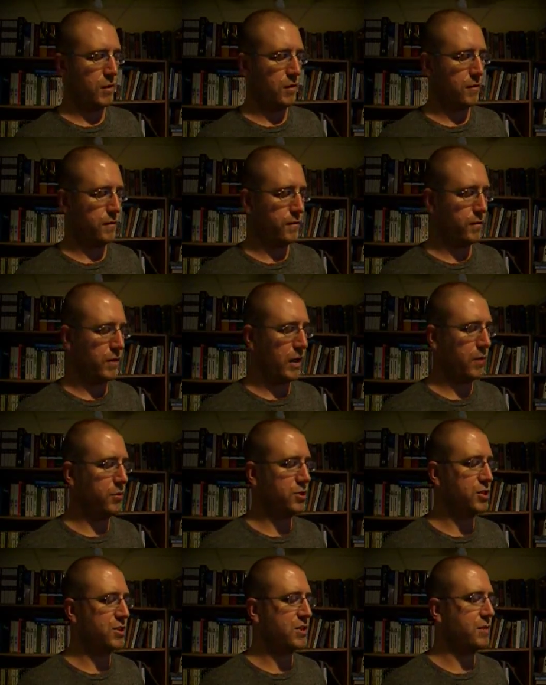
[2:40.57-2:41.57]
For that which
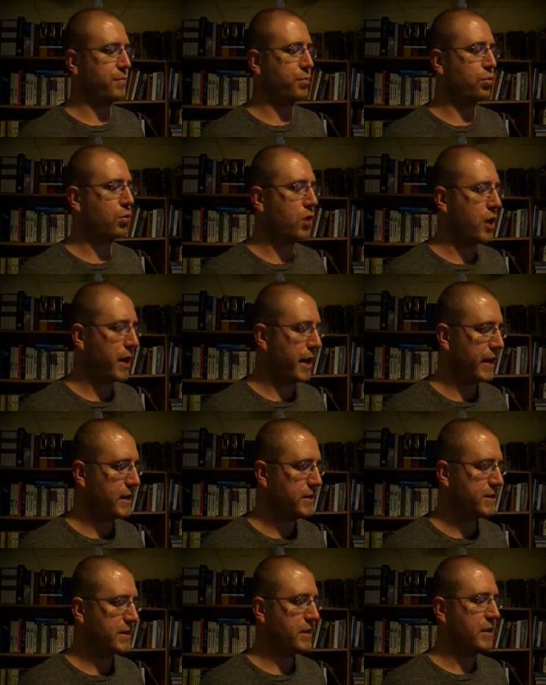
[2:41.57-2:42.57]
is the
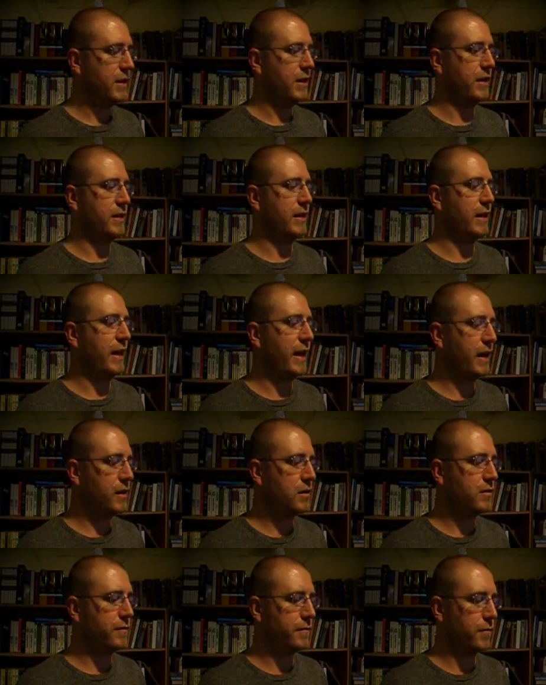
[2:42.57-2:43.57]
prize and the end
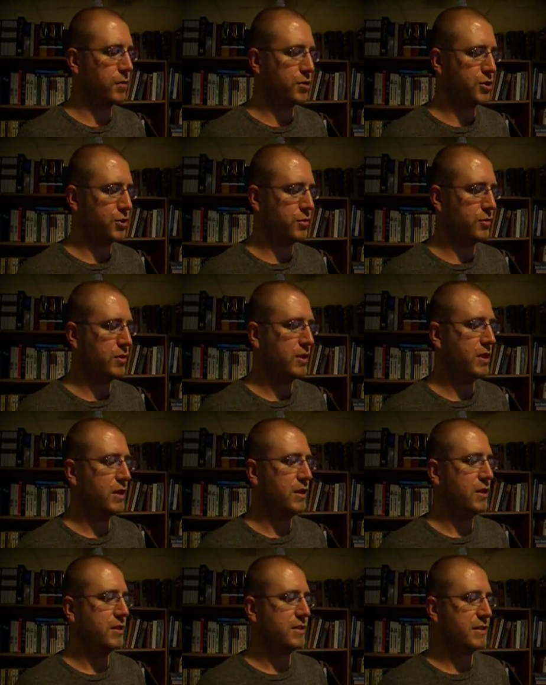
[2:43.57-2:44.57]
of virtue
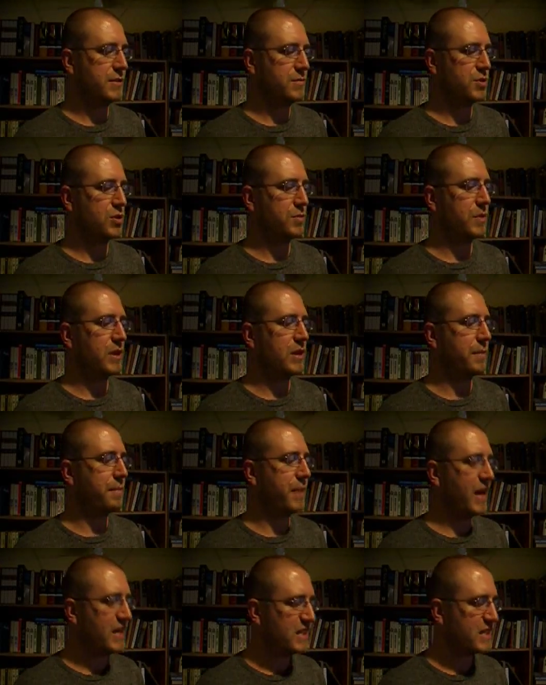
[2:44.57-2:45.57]
seems to be the
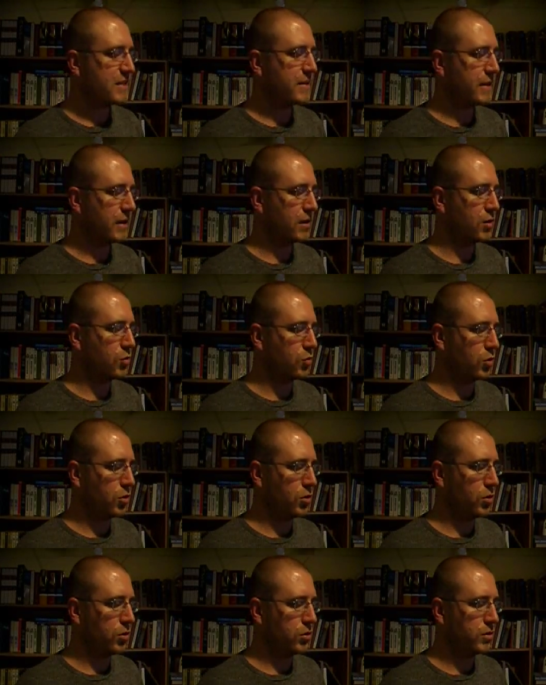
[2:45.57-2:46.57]
best thing in the
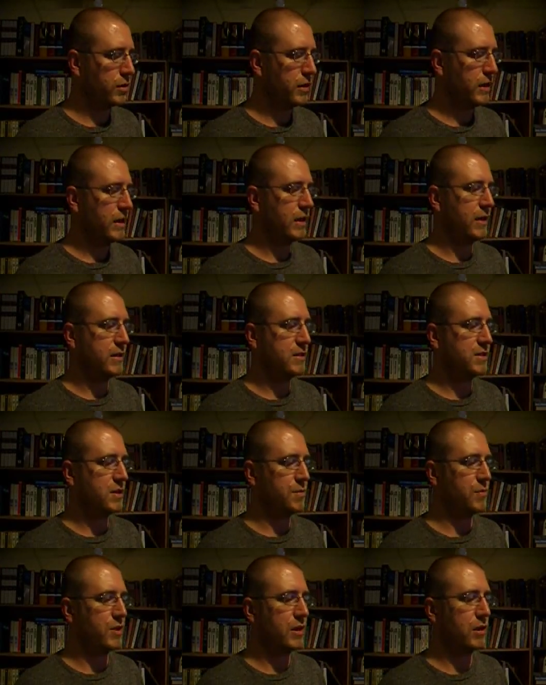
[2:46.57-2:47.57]
world and
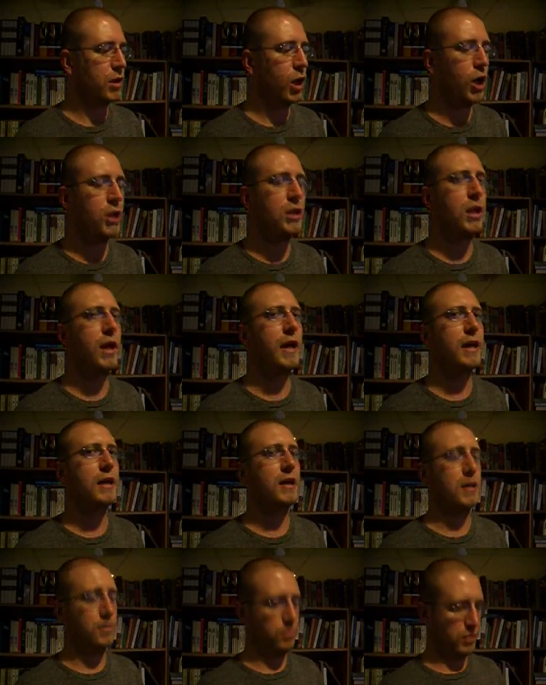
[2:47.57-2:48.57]
something godlike
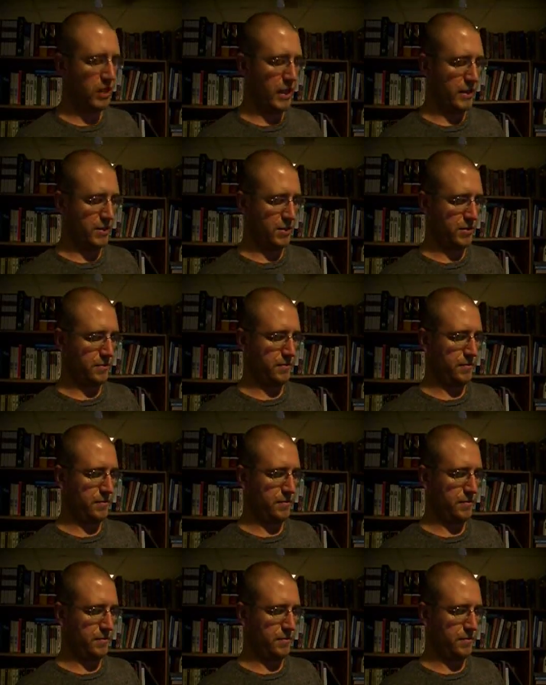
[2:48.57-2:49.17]
and blessed.